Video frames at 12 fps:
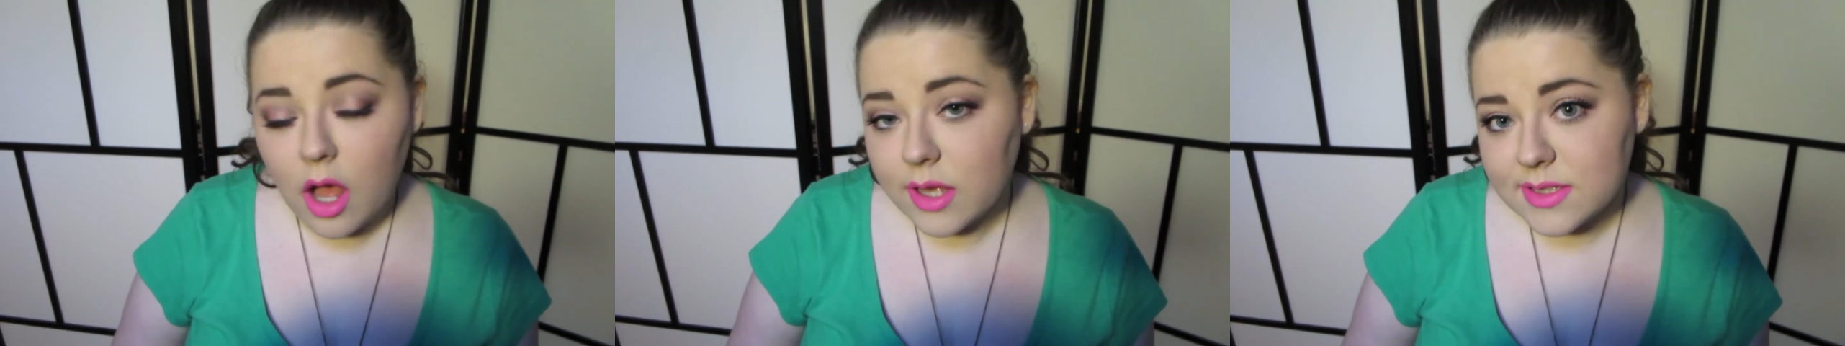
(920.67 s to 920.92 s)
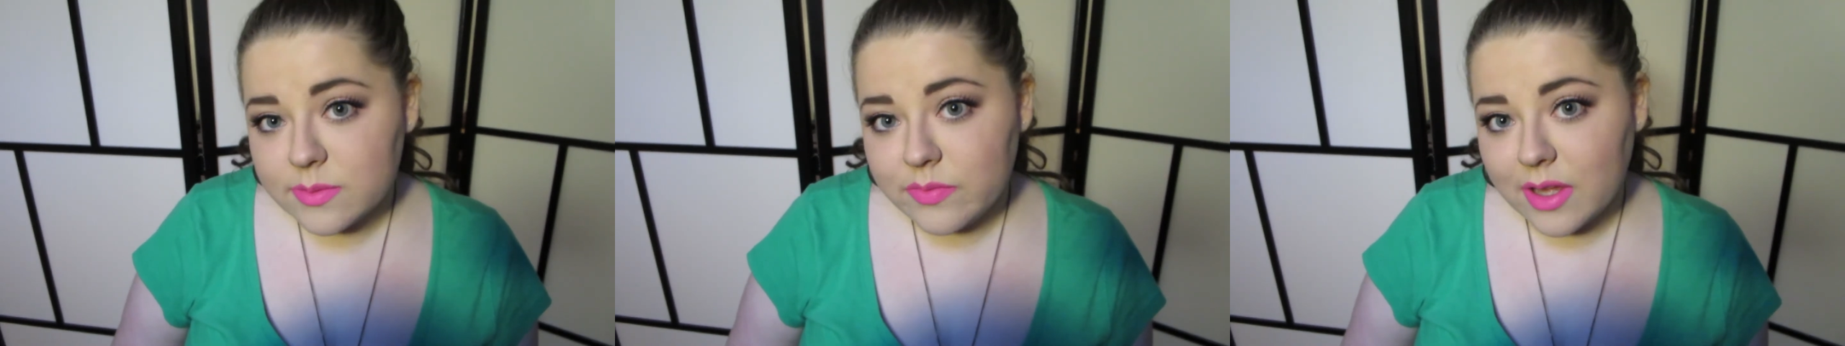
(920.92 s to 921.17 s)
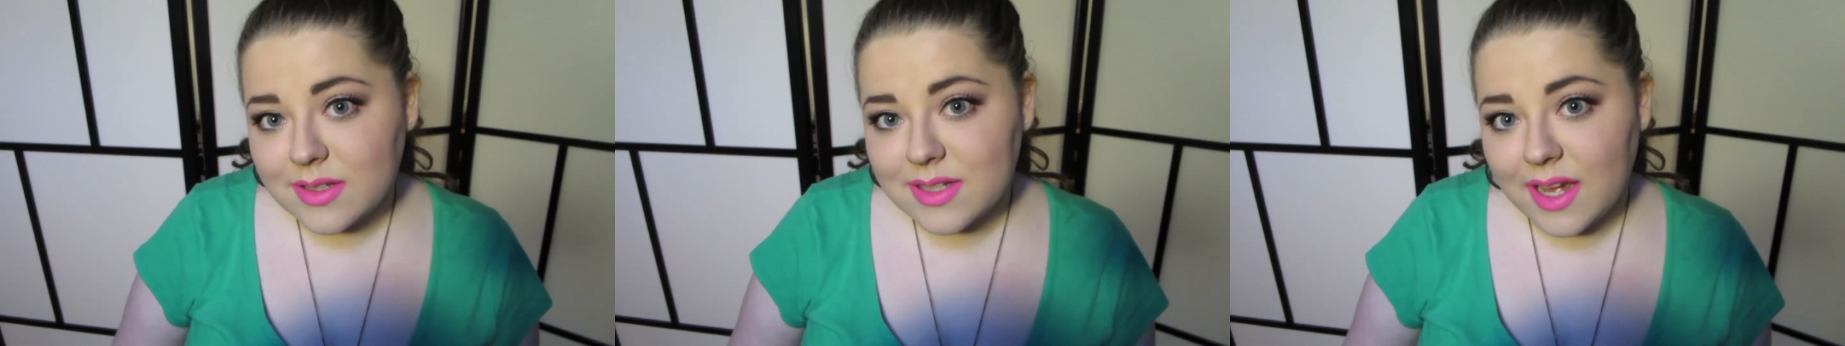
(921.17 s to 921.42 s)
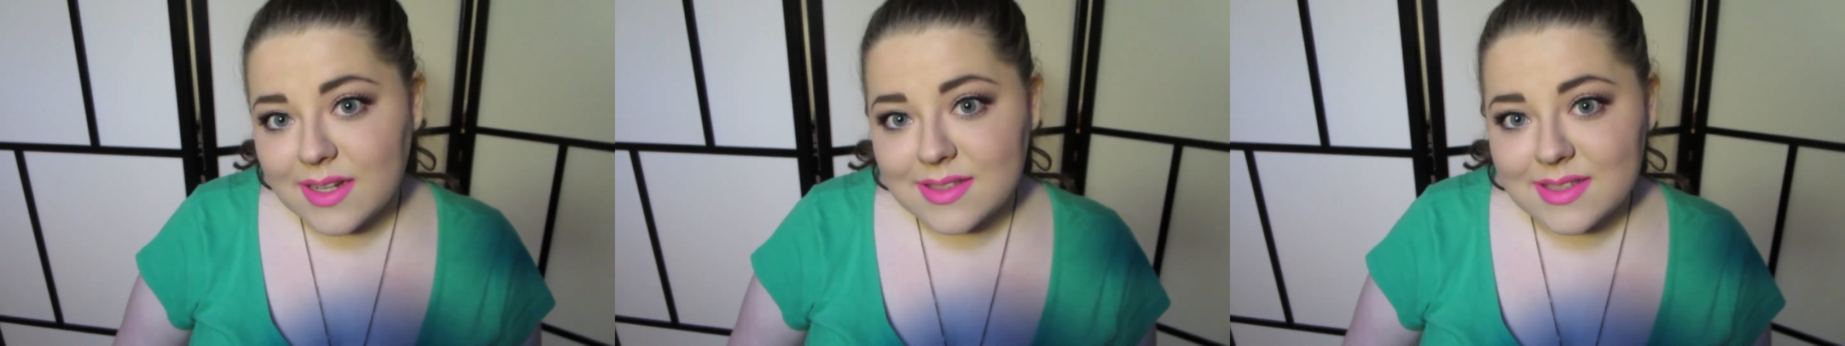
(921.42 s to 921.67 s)
awesome
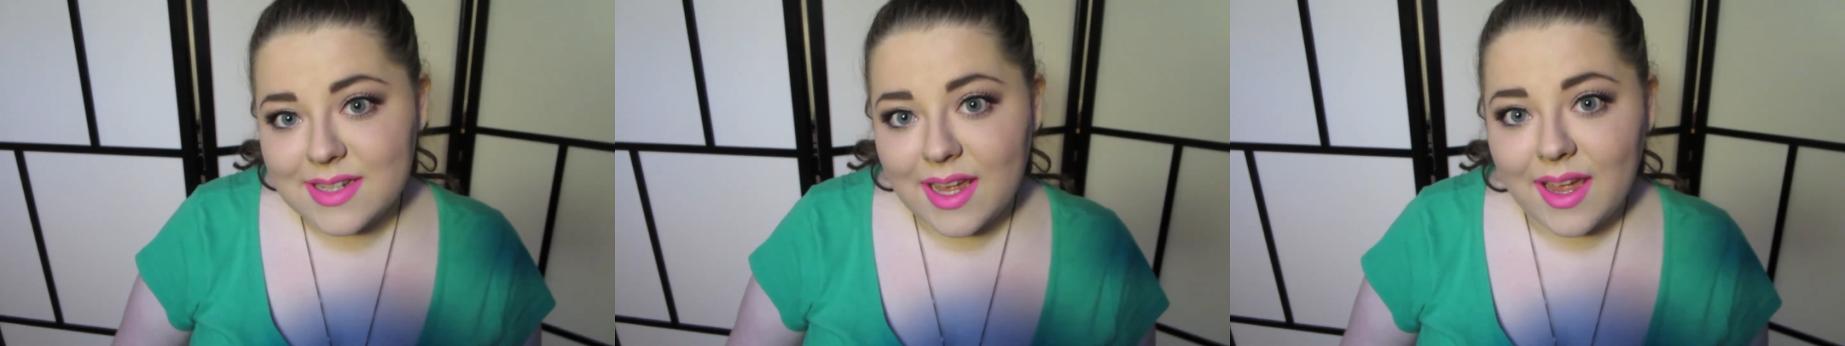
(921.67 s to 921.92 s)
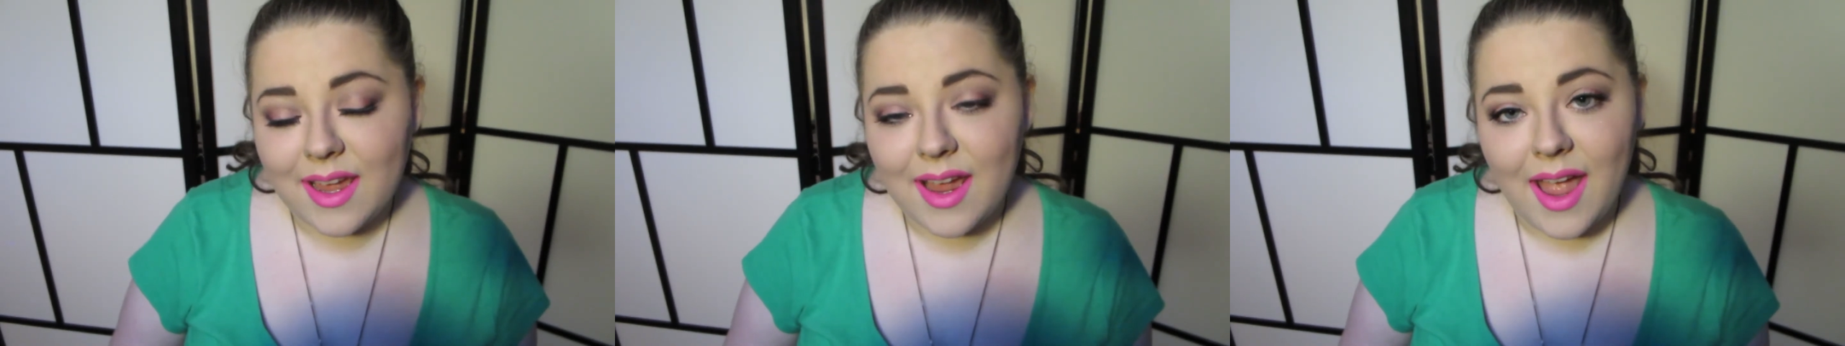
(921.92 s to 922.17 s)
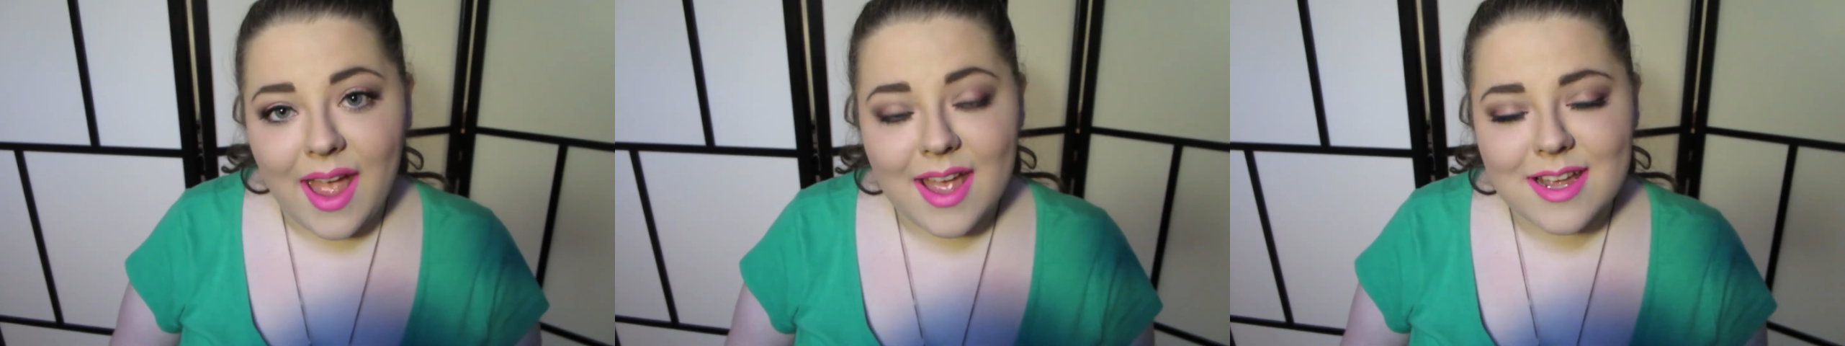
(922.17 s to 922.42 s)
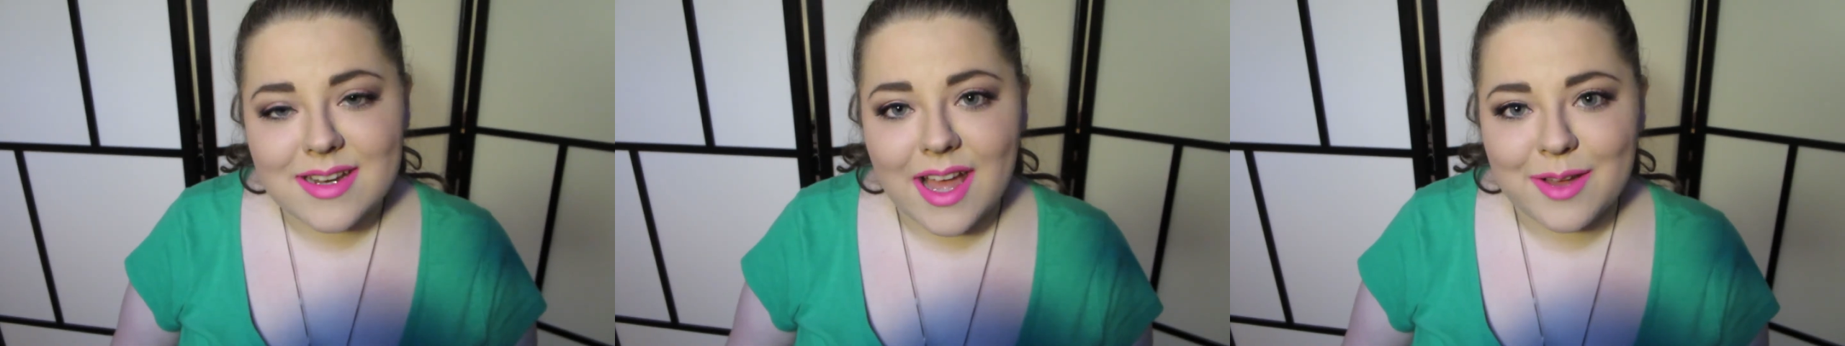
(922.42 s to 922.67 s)
Valentine's Day,
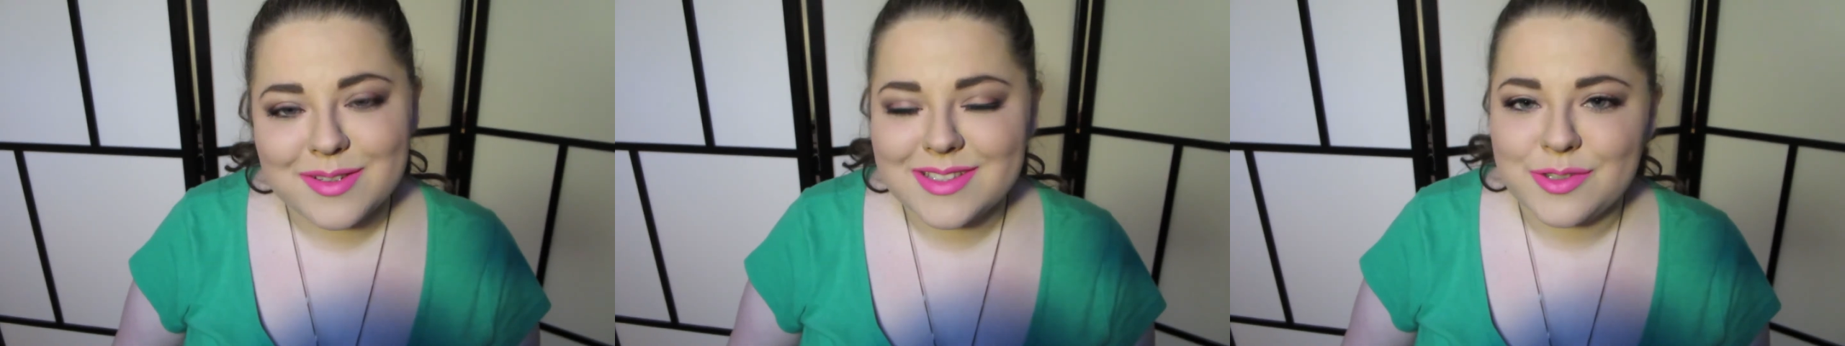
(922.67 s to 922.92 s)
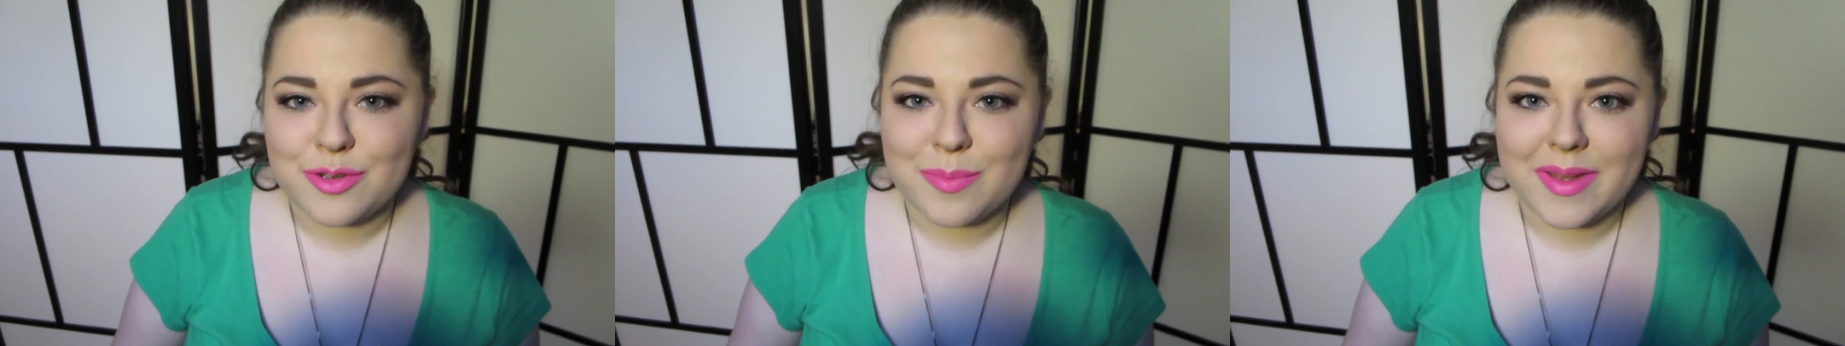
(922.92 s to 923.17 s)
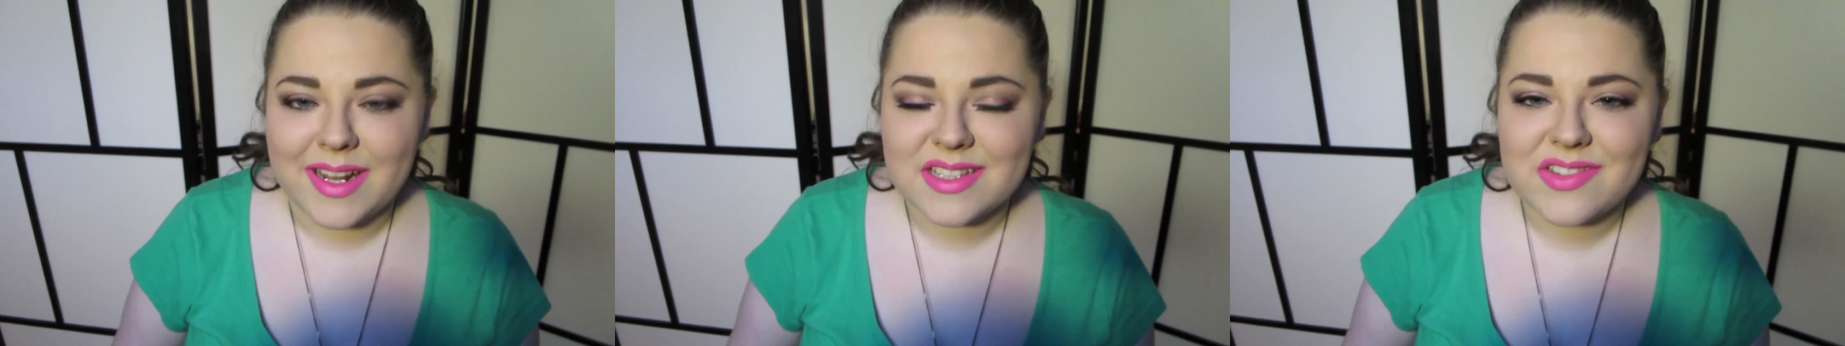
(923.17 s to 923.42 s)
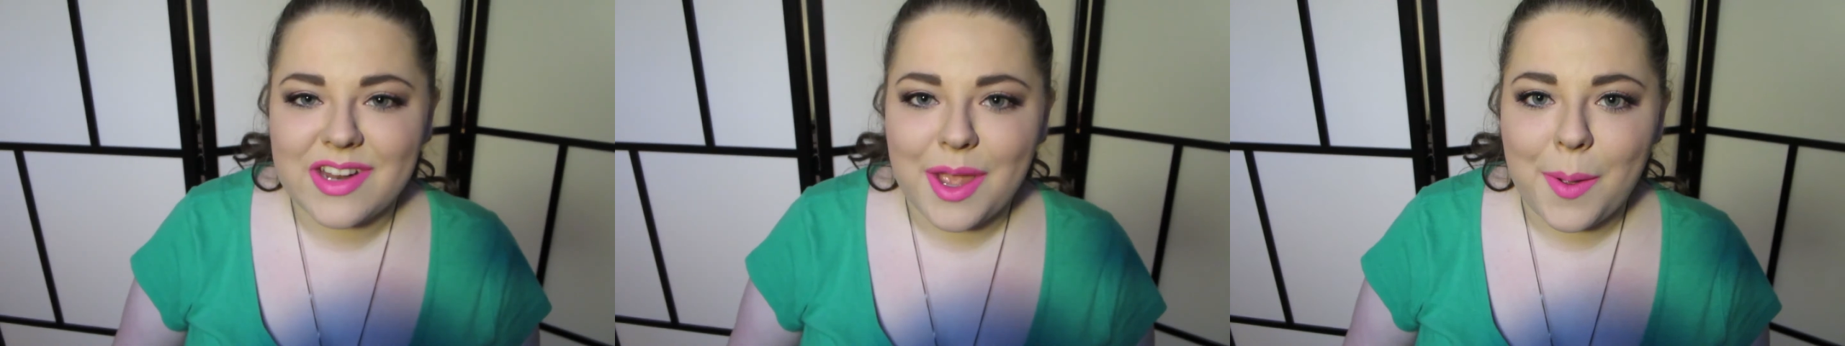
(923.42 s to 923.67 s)
and I will see you in my
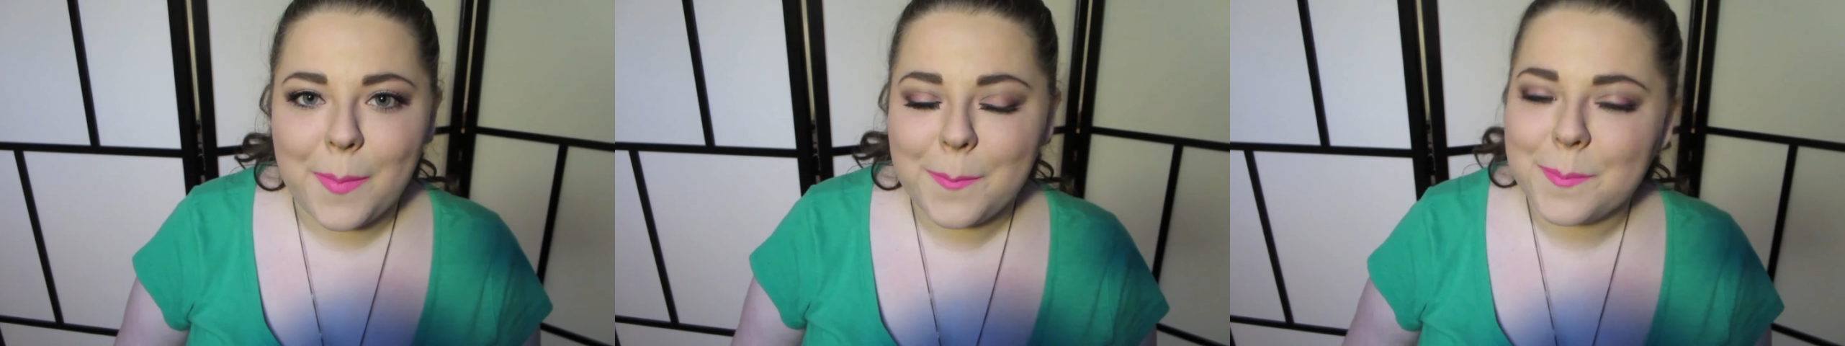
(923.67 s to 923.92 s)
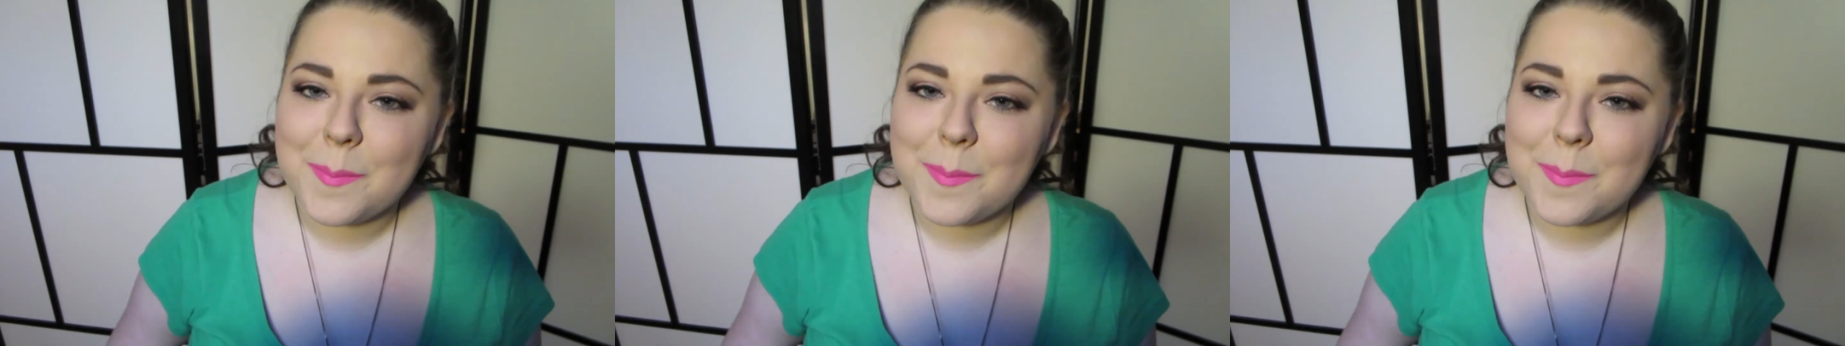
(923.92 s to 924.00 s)
next video.